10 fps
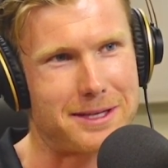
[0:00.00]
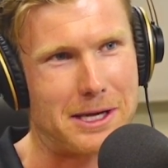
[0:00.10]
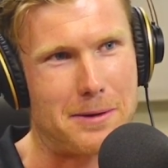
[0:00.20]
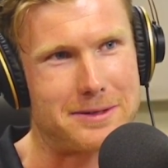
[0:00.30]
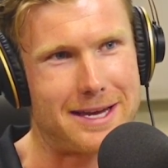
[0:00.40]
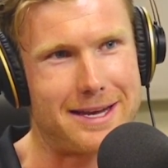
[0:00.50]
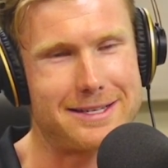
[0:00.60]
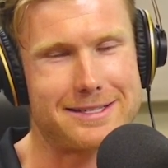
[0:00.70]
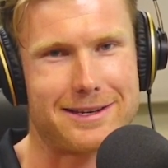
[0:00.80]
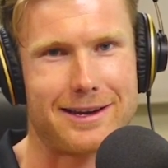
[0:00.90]
the
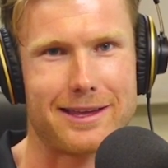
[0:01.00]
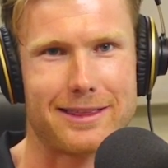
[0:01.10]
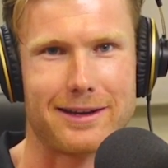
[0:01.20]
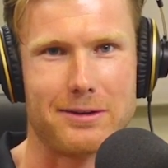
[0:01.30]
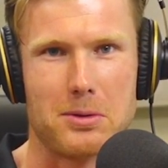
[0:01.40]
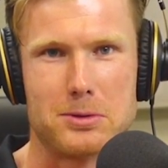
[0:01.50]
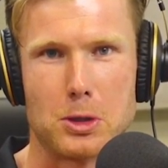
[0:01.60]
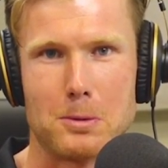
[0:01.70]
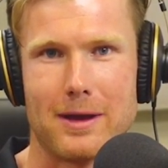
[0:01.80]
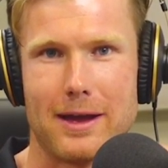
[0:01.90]
commentators, so I think we were
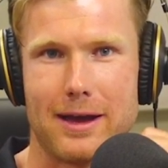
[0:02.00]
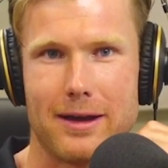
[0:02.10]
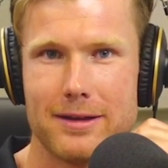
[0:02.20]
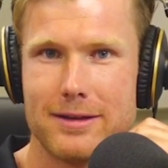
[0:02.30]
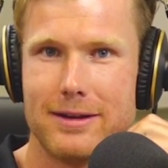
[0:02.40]
talking about how